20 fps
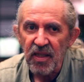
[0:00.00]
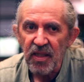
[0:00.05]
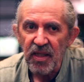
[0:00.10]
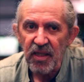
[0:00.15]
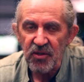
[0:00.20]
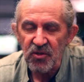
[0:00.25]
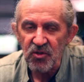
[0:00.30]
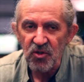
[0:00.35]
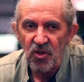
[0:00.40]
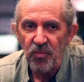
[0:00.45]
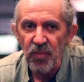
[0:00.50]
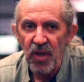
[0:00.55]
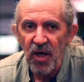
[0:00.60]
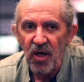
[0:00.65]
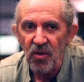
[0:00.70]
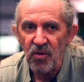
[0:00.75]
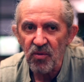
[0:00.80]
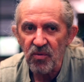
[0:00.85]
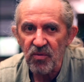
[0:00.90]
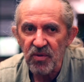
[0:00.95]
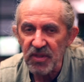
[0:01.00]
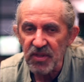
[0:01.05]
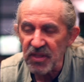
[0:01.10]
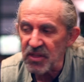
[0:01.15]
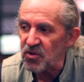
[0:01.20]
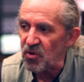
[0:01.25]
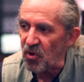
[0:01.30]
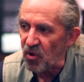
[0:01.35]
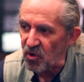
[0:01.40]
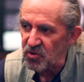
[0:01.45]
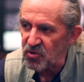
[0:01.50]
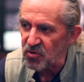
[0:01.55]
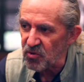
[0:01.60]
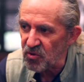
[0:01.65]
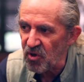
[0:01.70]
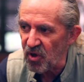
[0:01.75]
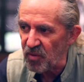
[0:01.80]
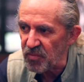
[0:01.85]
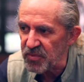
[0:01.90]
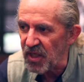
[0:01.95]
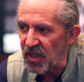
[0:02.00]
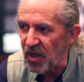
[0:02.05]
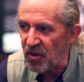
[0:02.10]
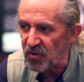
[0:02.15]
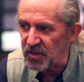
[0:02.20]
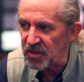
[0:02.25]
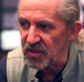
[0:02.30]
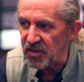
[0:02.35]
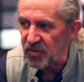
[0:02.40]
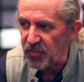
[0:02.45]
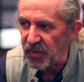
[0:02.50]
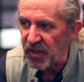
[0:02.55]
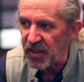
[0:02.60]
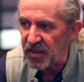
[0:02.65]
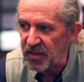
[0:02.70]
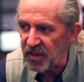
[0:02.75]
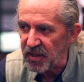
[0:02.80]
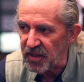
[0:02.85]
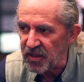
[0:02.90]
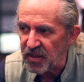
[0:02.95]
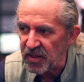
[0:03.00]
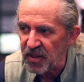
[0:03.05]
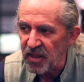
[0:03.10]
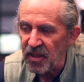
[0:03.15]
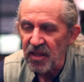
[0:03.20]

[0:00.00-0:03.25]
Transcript: and somehow this also comes out in the painting,